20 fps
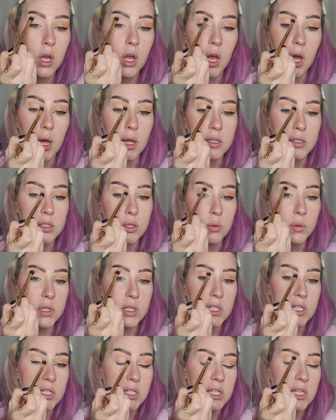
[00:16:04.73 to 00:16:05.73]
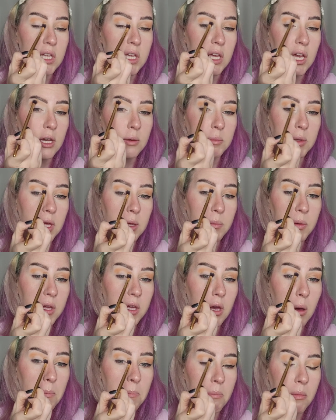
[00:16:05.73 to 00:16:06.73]
As you can see, I'm keeping
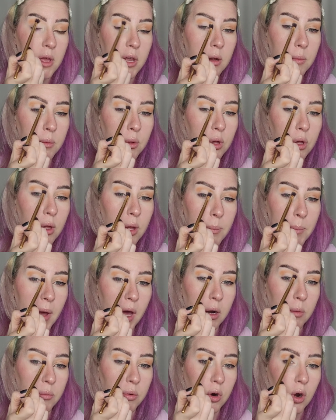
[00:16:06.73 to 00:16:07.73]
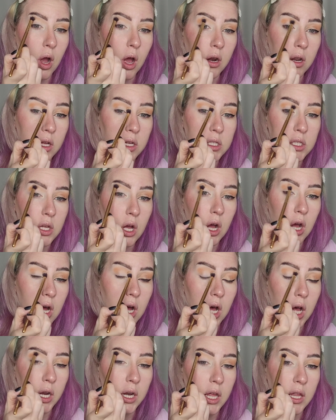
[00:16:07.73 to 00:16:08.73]
a minimal amount of product
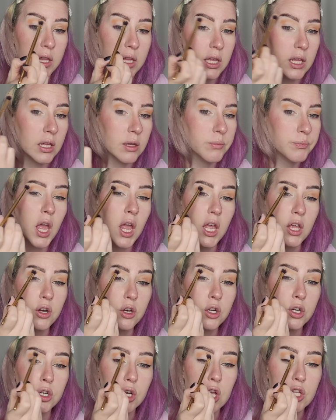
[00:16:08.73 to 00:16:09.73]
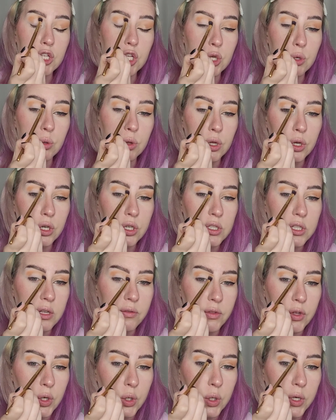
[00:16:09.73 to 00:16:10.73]
on the inner 2/3
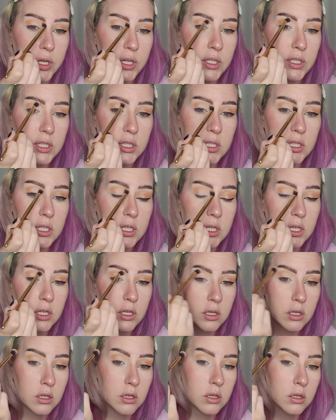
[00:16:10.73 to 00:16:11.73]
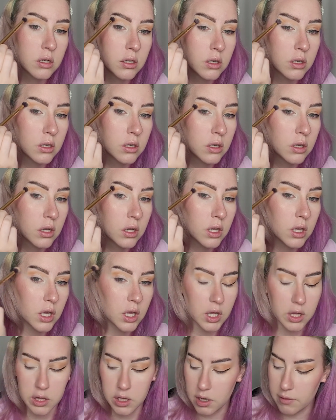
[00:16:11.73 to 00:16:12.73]
of the crease,
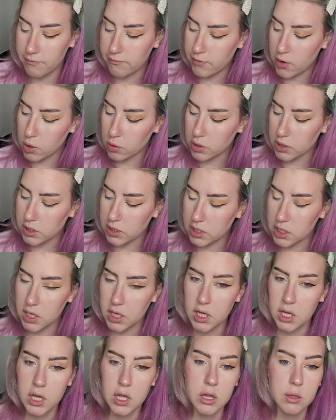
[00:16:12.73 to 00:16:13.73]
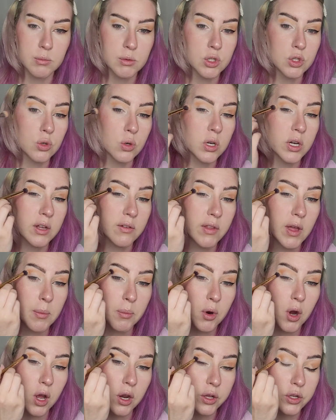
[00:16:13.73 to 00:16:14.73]
and then I'm focusing the majority of that
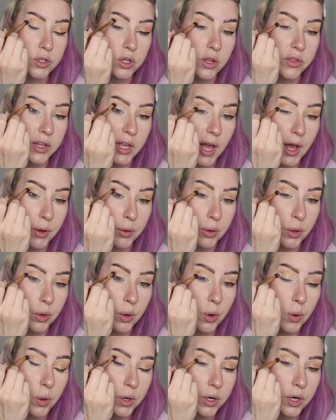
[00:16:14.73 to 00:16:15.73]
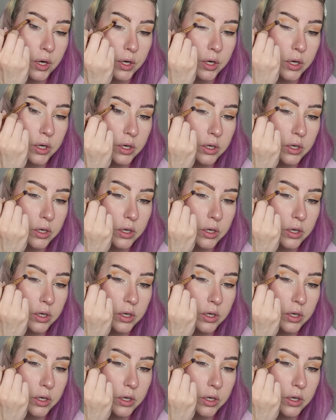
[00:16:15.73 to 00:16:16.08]
product on the outer corner.